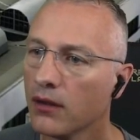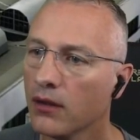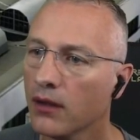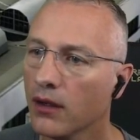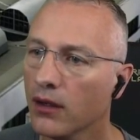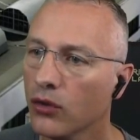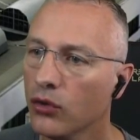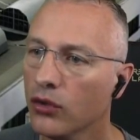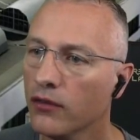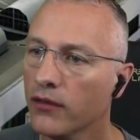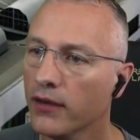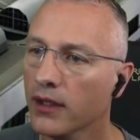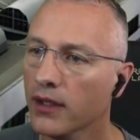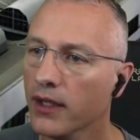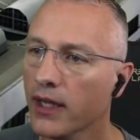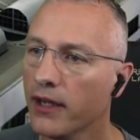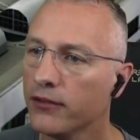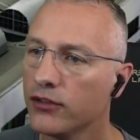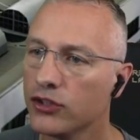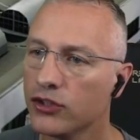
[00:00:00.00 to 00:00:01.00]
Who have I
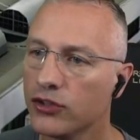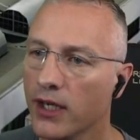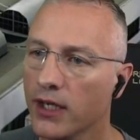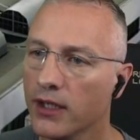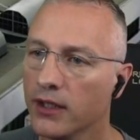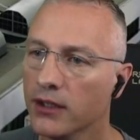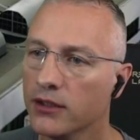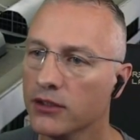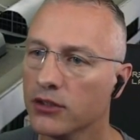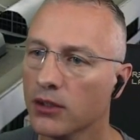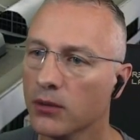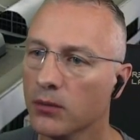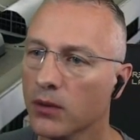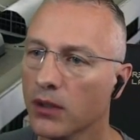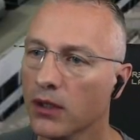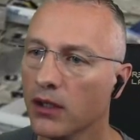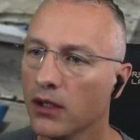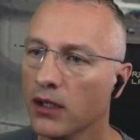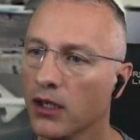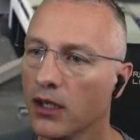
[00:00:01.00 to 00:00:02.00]
left stranded
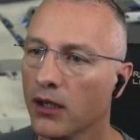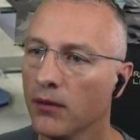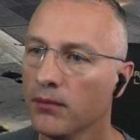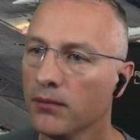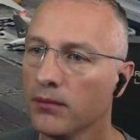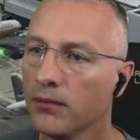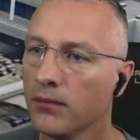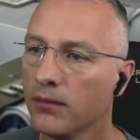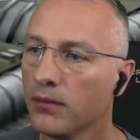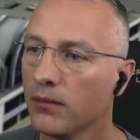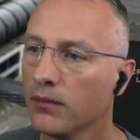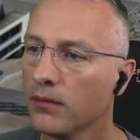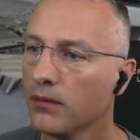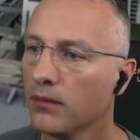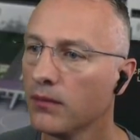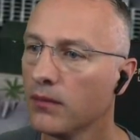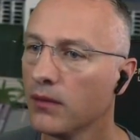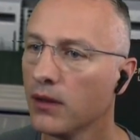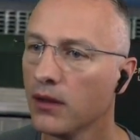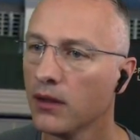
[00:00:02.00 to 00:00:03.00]
somewhere? Him?
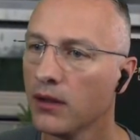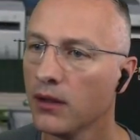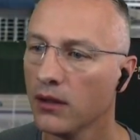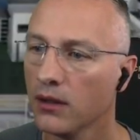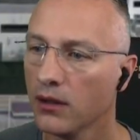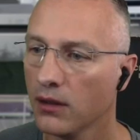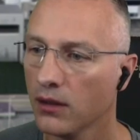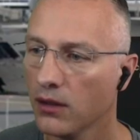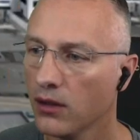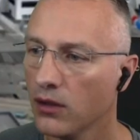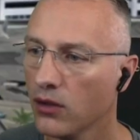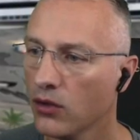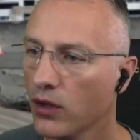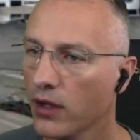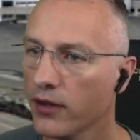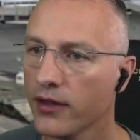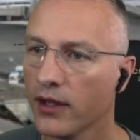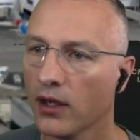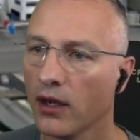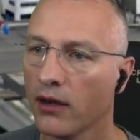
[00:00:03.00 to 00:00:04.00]
No, I
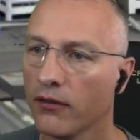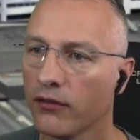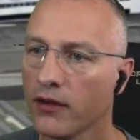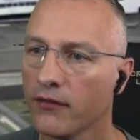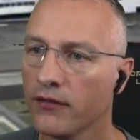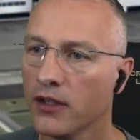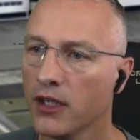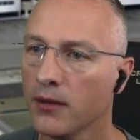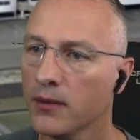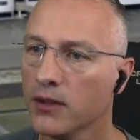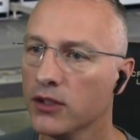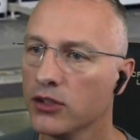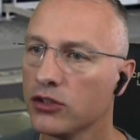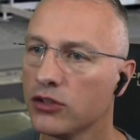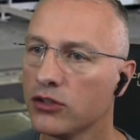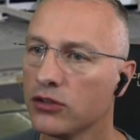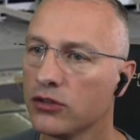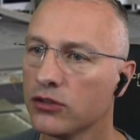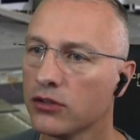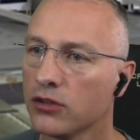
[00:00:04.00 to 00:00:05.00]
think I've given him
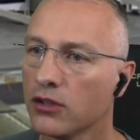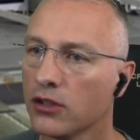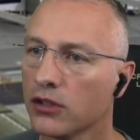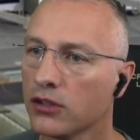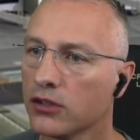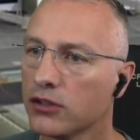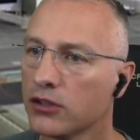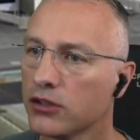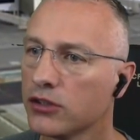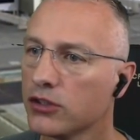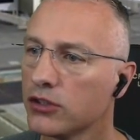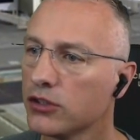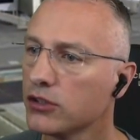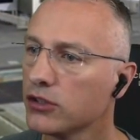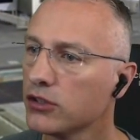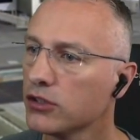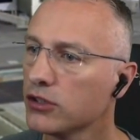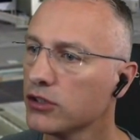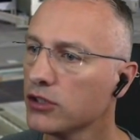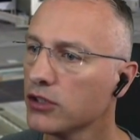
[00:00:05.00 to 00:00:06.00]
instruction,
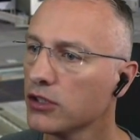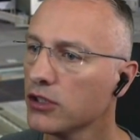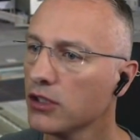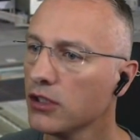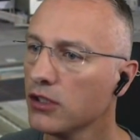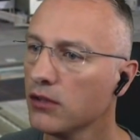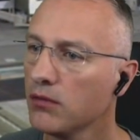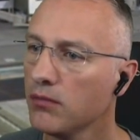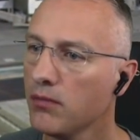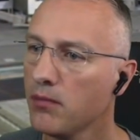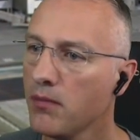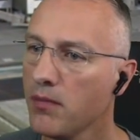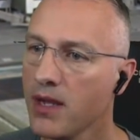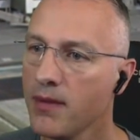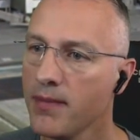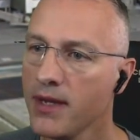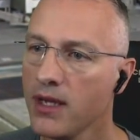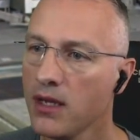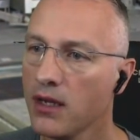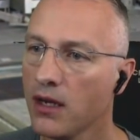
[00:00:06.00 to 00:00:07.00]

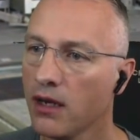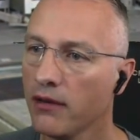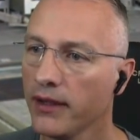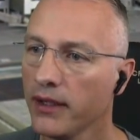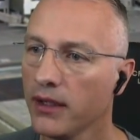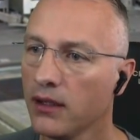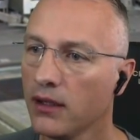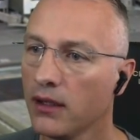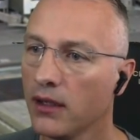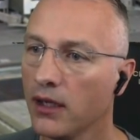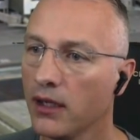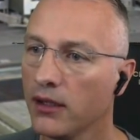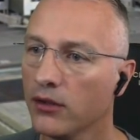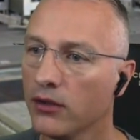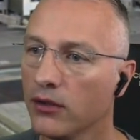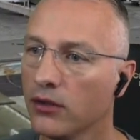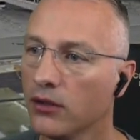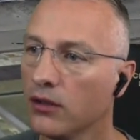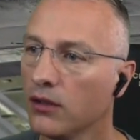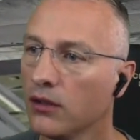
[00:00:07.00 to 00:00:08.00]
maybe? Have I? I don't
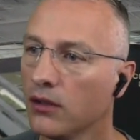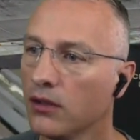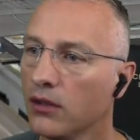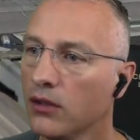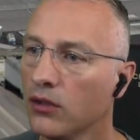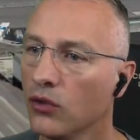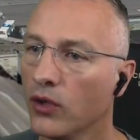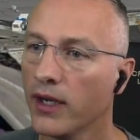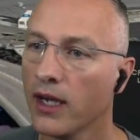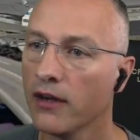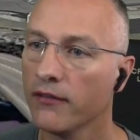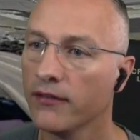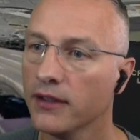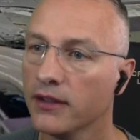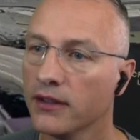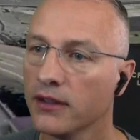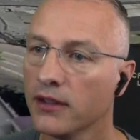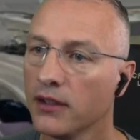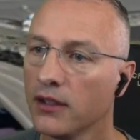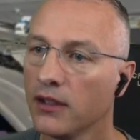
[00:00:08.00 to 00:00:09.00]
know. No, I haven't.
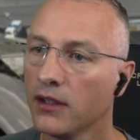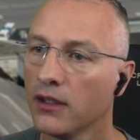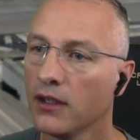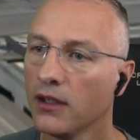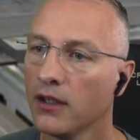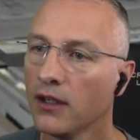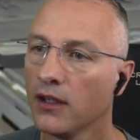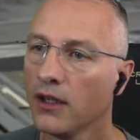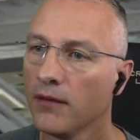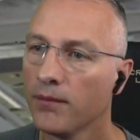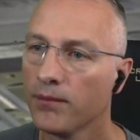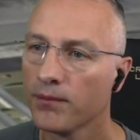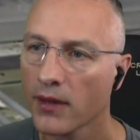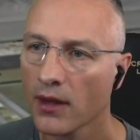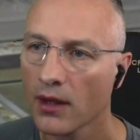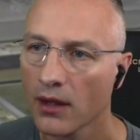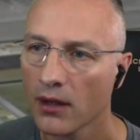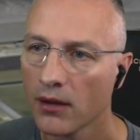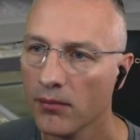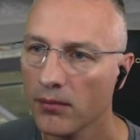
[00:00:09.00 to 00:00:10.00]

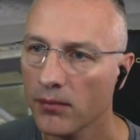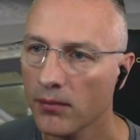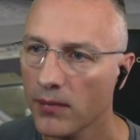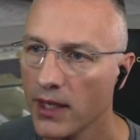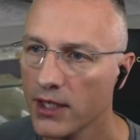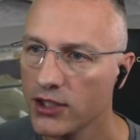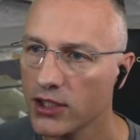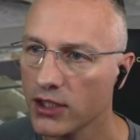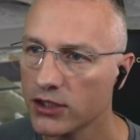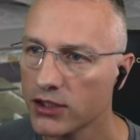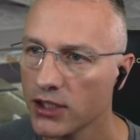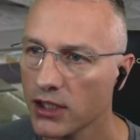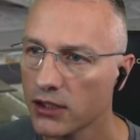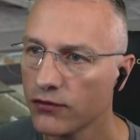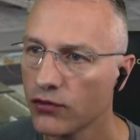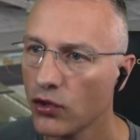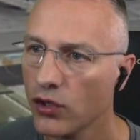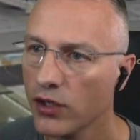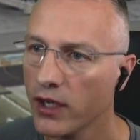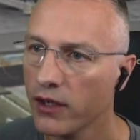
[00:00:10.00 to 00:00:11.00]
Magic
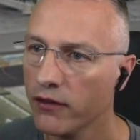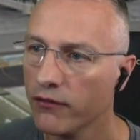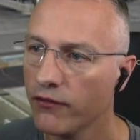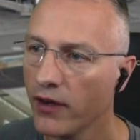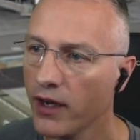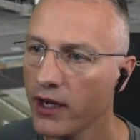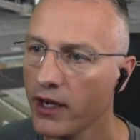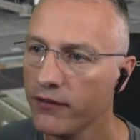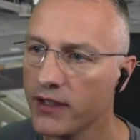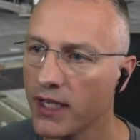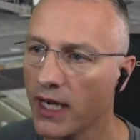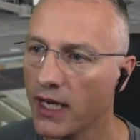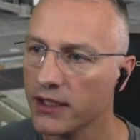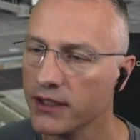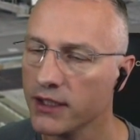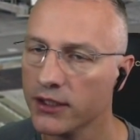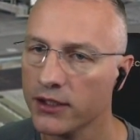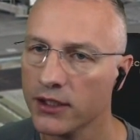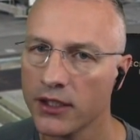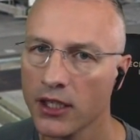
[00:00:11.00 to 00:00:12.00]
6495,
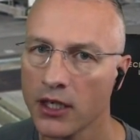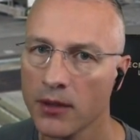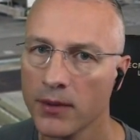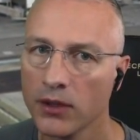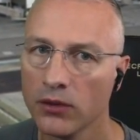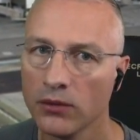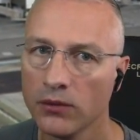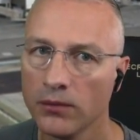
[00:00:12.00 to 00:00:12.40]
taxi to terminal.